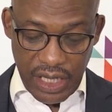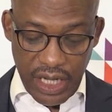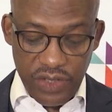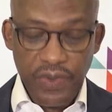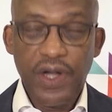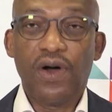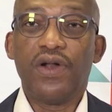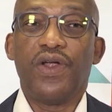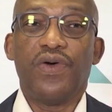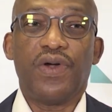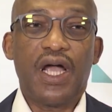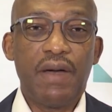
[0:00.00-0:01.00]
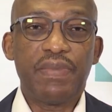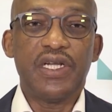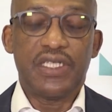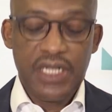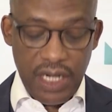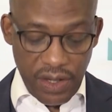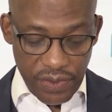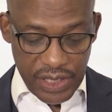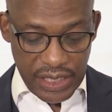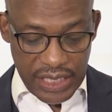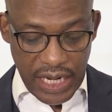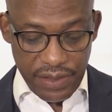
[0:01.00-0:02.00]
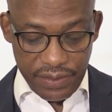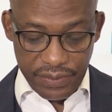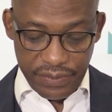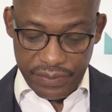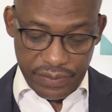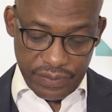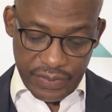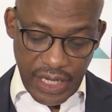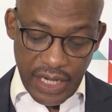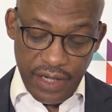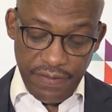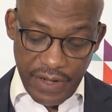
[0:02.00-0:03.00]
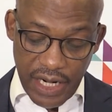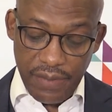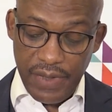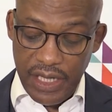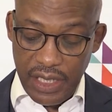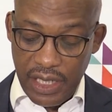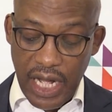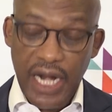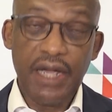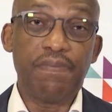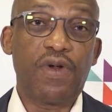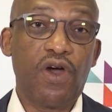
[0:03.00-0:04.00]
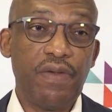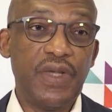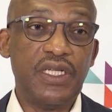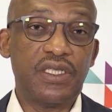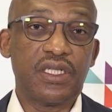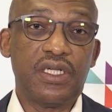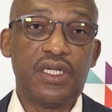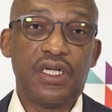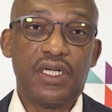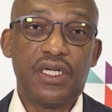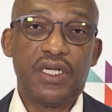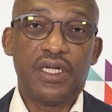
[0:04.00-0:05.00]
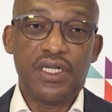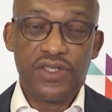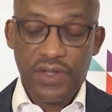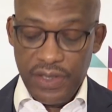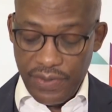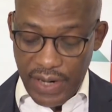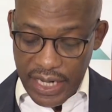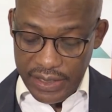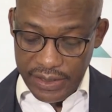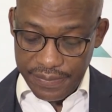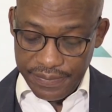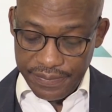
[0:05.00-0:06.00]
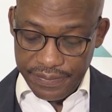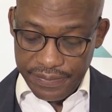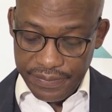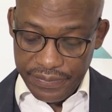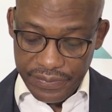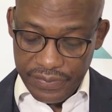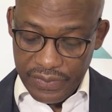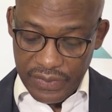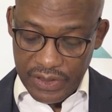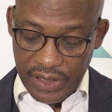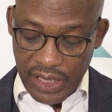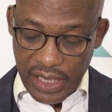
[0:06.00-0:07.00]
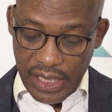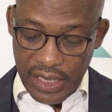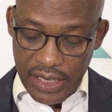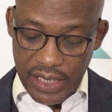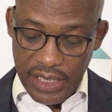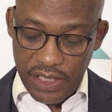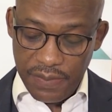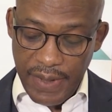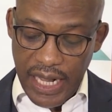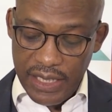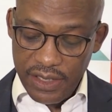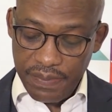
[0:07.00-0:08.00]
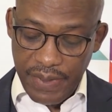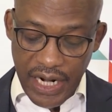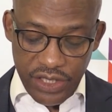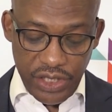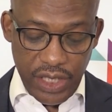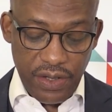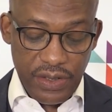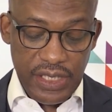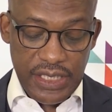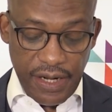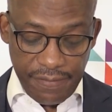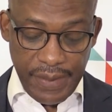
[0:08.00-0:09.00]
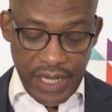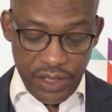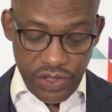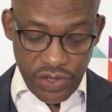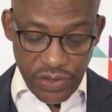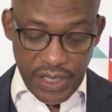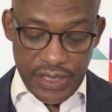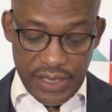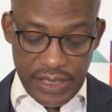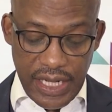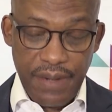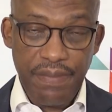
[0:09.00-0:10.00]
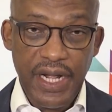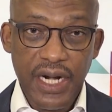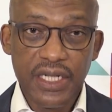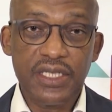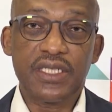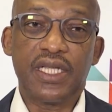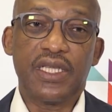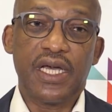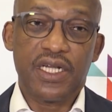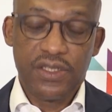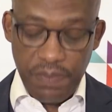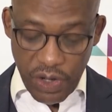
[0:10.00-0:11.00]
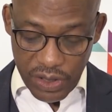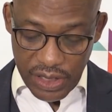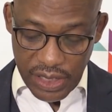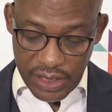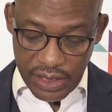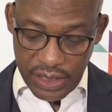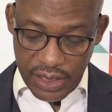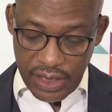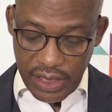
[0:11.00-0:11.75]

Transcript: As we all know, companies are closing down, and invariably unemployment is on the rise. This spells pressure on self-paying students, their parents, and their sponsors